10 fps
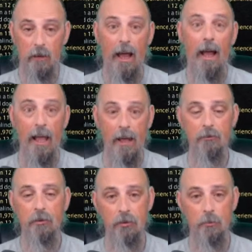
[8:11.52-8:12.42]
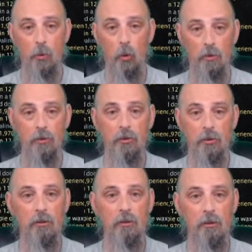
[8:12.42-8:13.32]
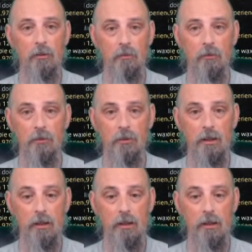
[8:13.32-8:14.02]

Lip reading: I have to support the